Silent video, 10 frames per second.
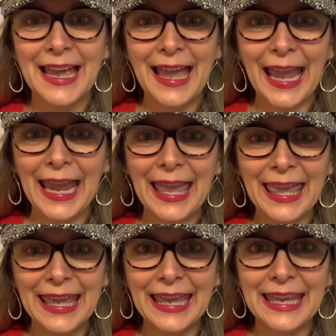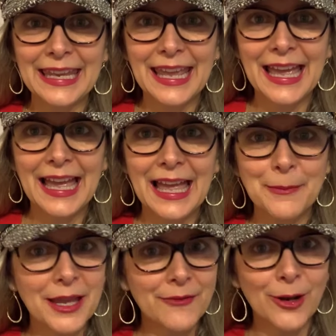and I'm
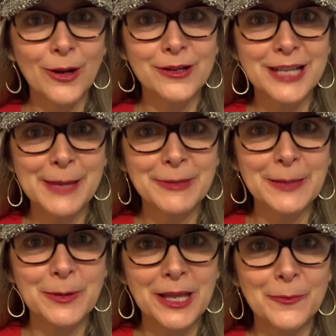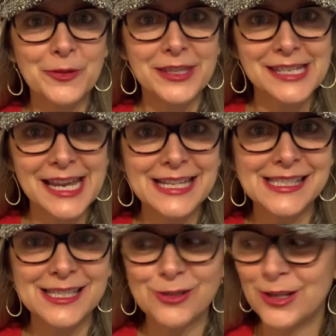having a hard time keeping up with the days
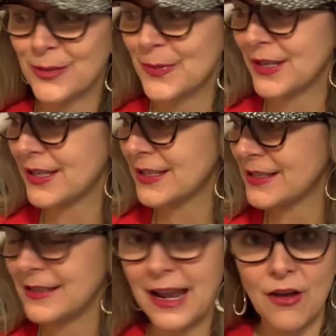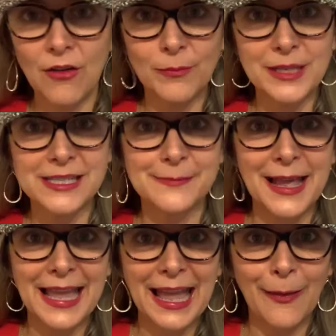this year because now, because my
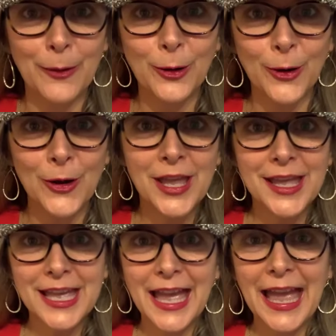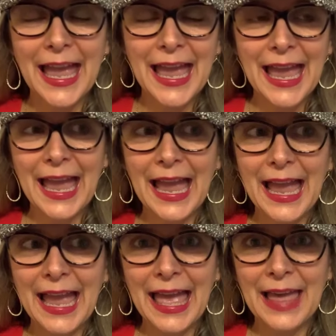calendar,
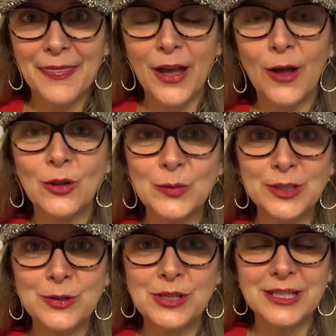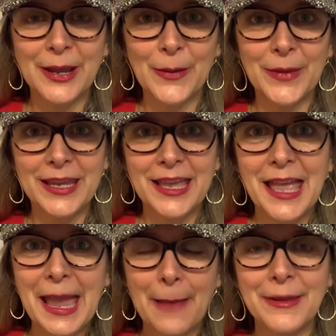the old one used to tell me
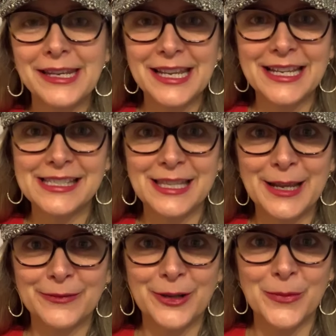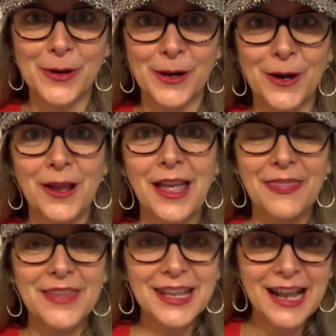how many days left there were,
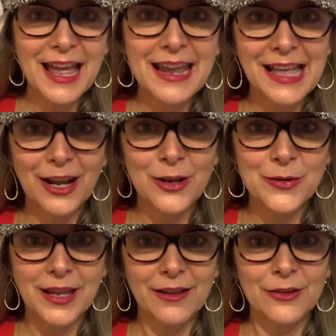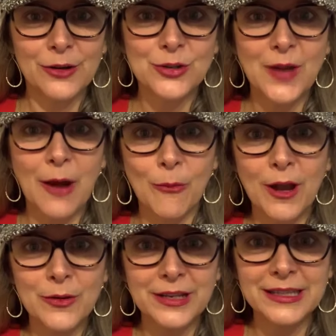then I got a new calendar, so I
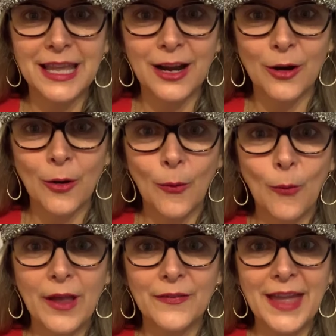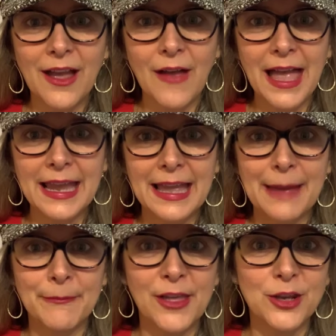wrote in there. Well, now I
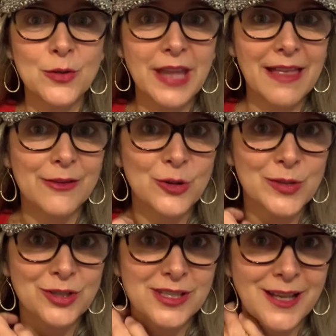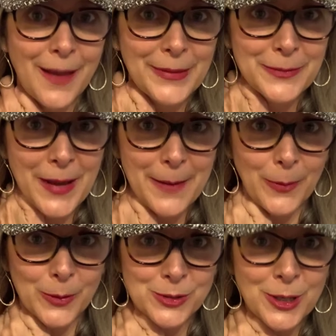the new calendar was just copied
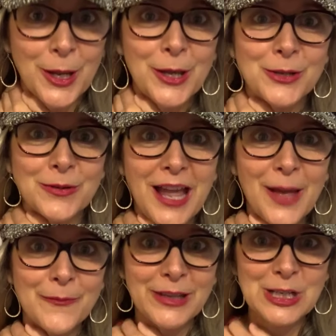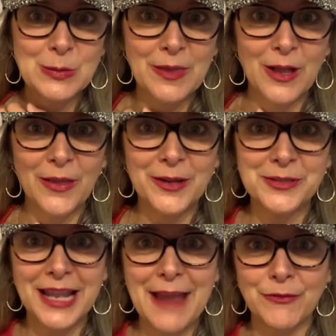papers, so now I'm finished with all those
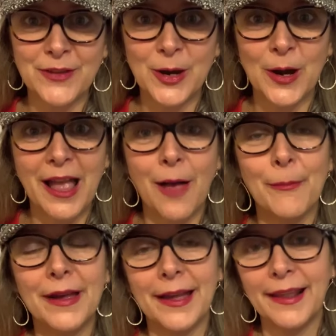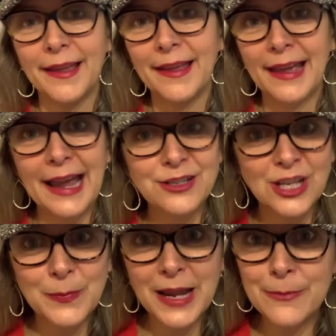and I have to figure it out. But I
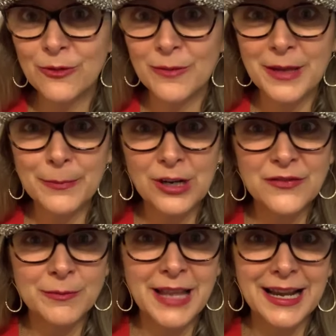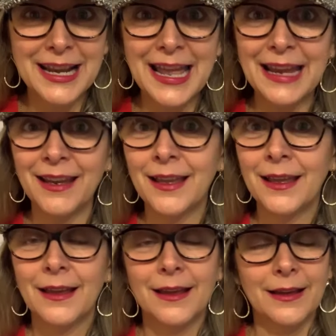should be able to remember it from day to day.
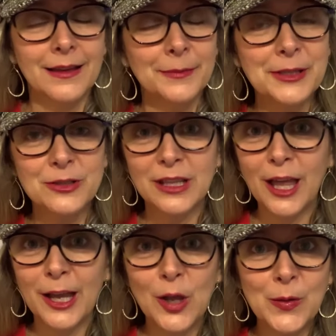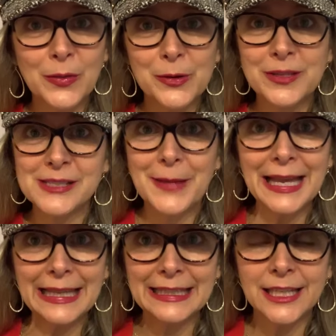But there's a lot going through this
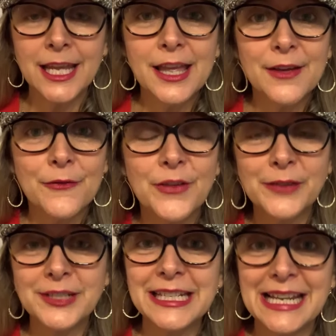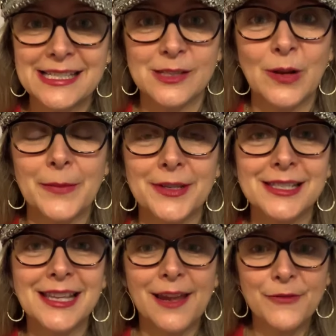mind. 50 days is what I'm going to
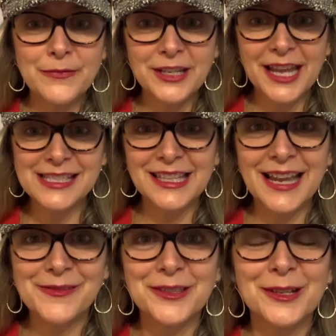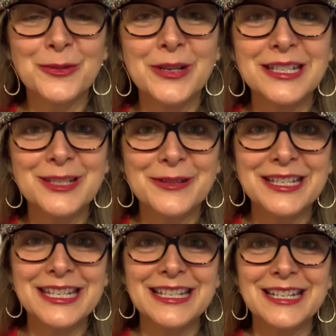say. 50 days left in the
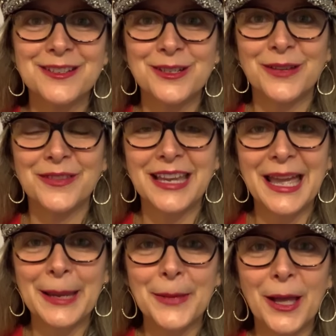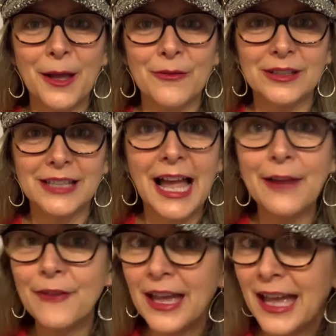2020 edition of the Game of Life.
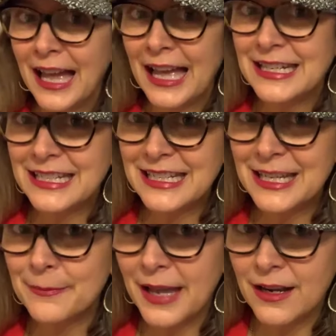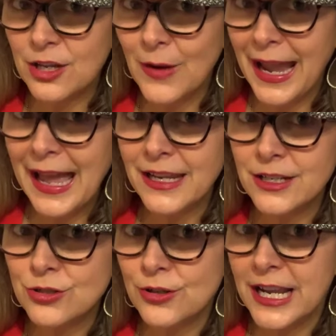I did get my new hat
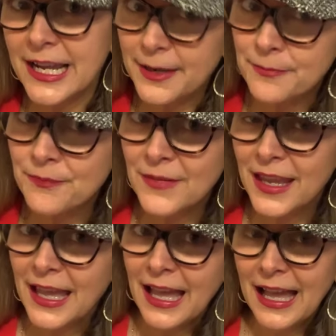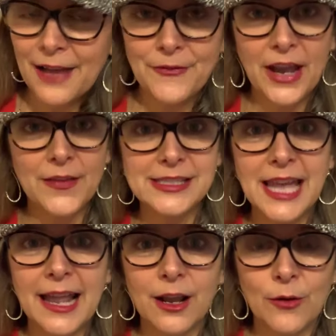yesterday. I found this
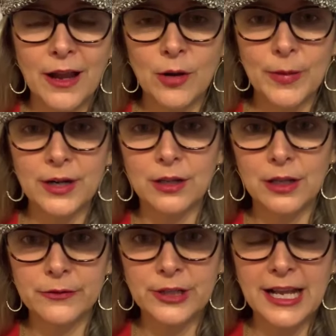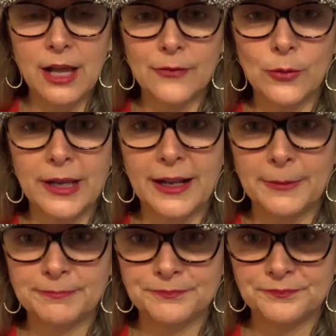hat at Cracker Barrel over in Alpharetta.
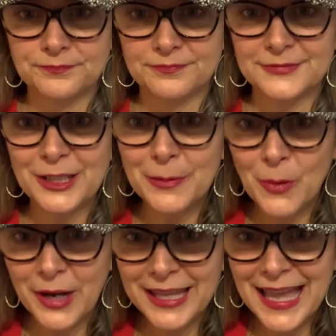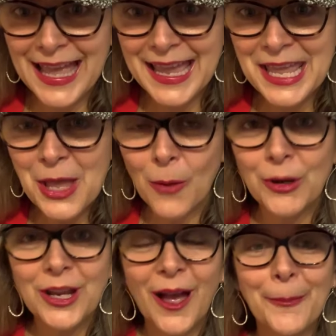Good morning, Kay. When
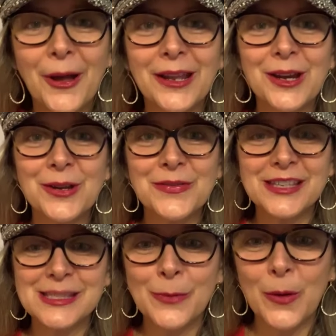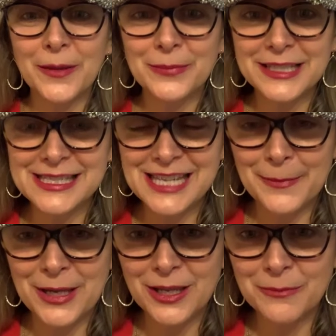you hop on here this morning, please tell
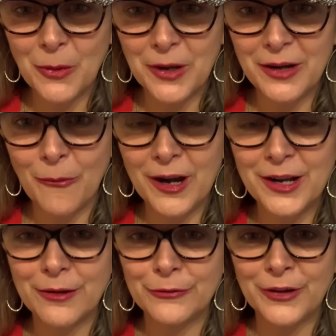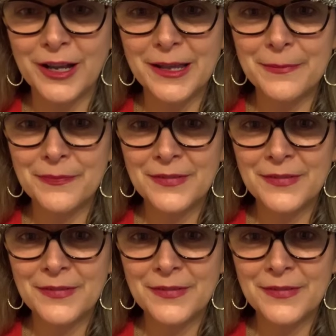me good morning and where you're from.